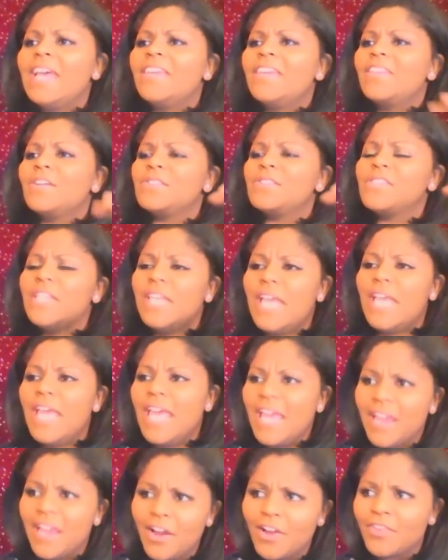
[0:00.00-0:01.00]
There's an
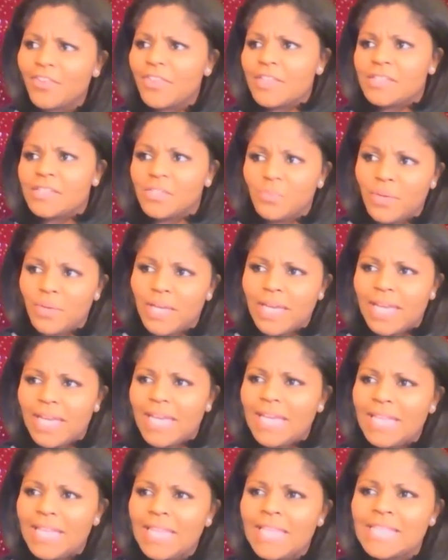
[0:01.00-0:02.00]
air this week
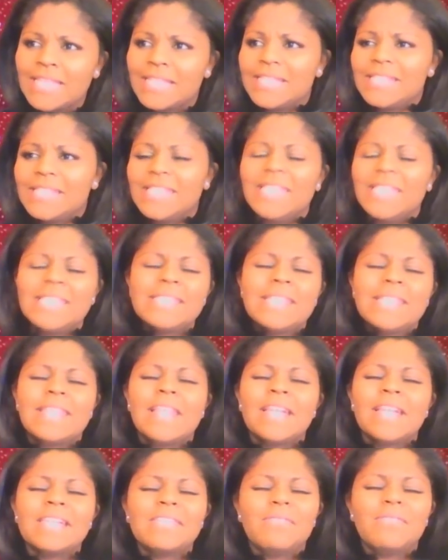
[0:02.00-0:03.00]
in this season
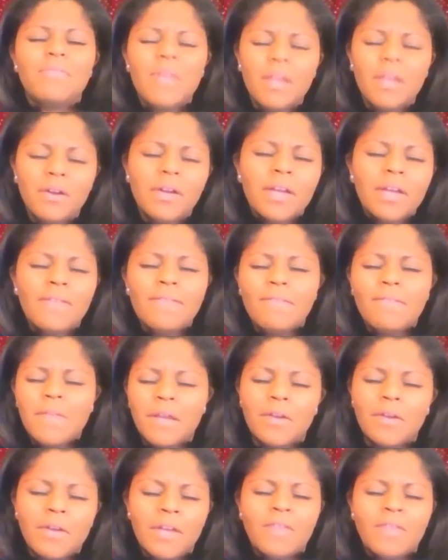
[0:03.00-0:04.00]
that is very,
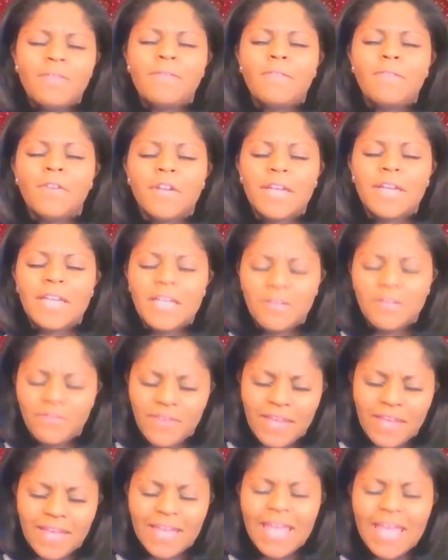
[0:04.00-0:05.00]
very
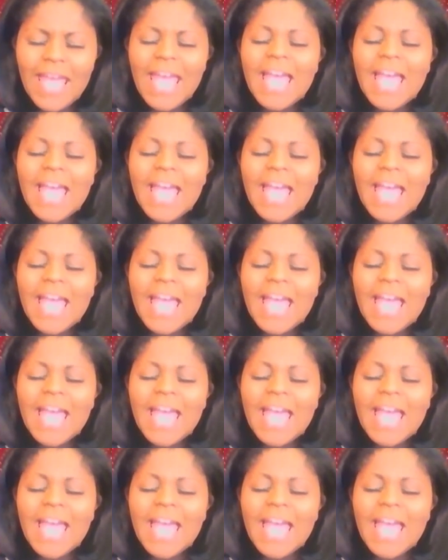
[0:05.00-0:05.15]
forgiving.